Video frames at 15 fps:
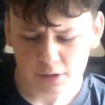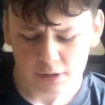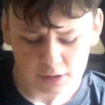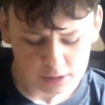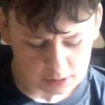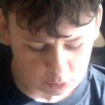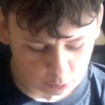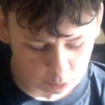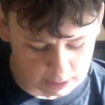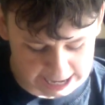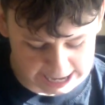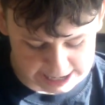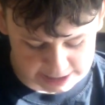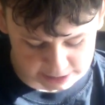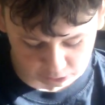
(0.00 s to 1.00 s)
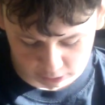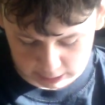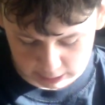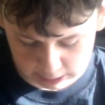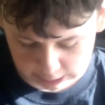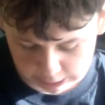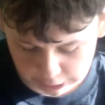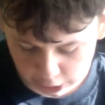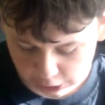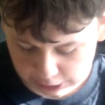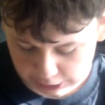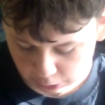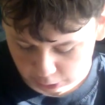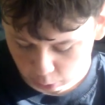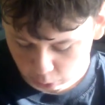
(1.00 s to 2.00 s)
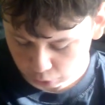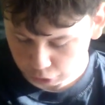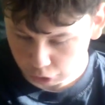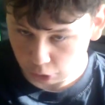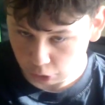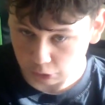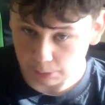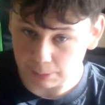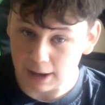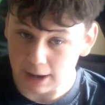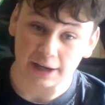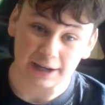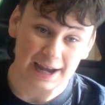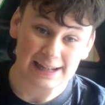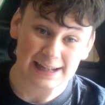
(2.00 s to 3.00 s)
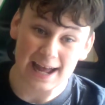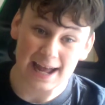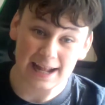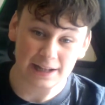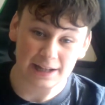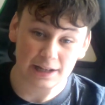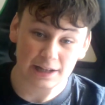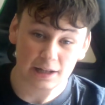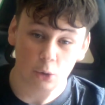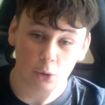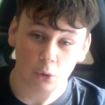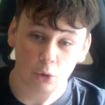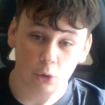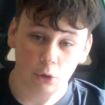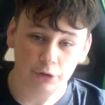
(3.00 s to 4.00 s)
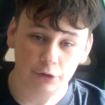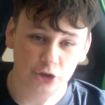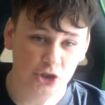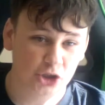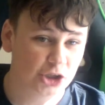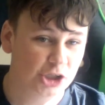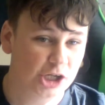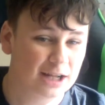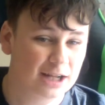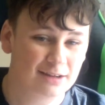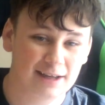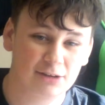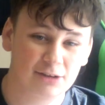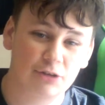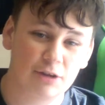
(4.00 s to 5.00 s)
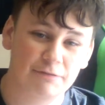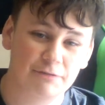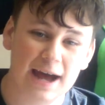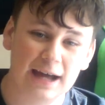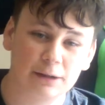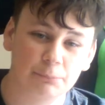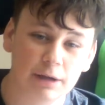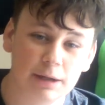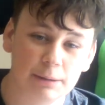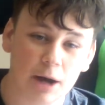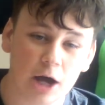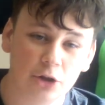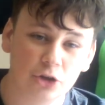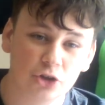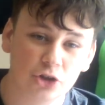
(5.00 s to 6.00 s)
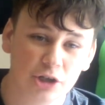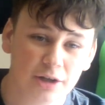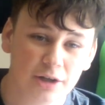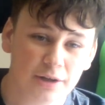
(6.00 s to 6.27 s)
wait. The guy then calls Dr. Burke. And then shit hits the fan, pretty much.